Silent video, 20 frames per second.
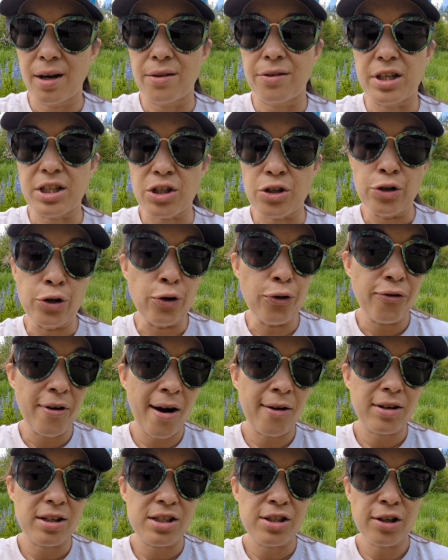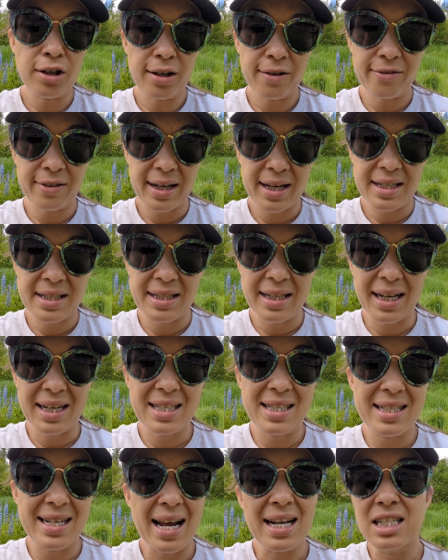This newfound assertiveness
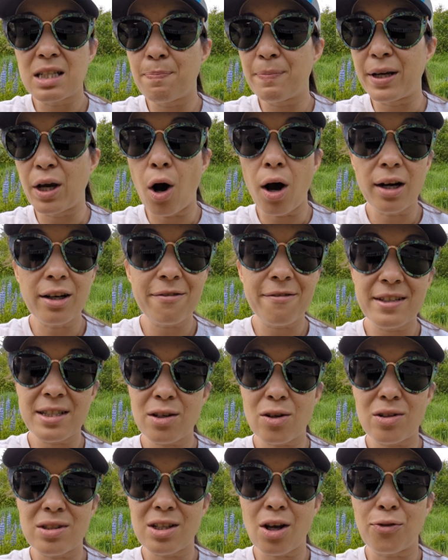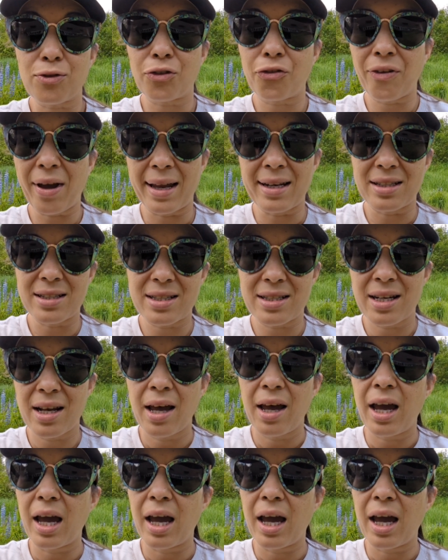extends beyond physical self-defense